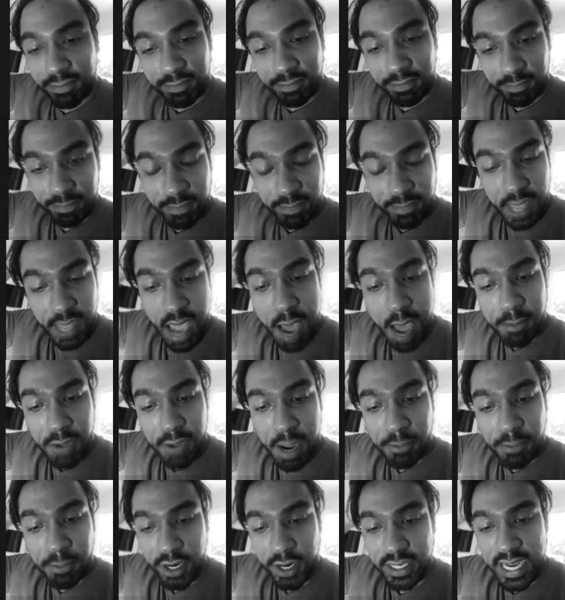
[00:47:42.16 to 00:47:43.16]
because that
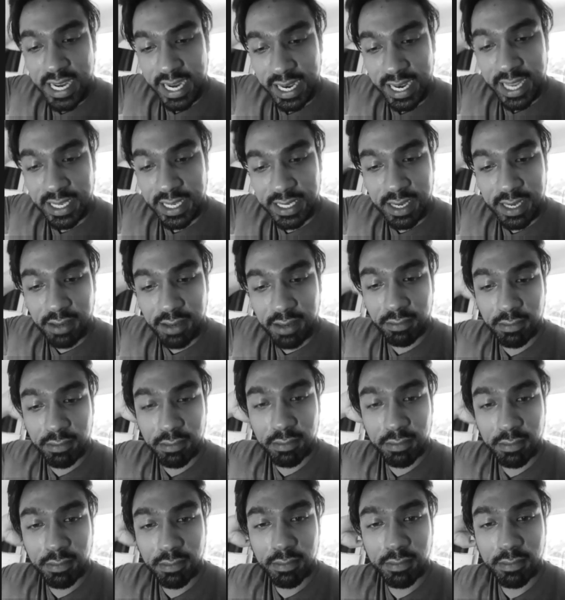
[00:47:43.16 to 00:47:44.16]
was a hard learning
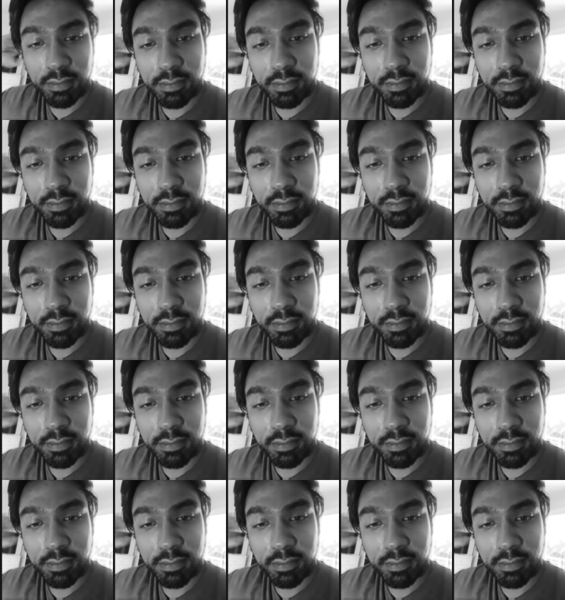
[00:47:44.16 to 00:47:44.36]
experience for me,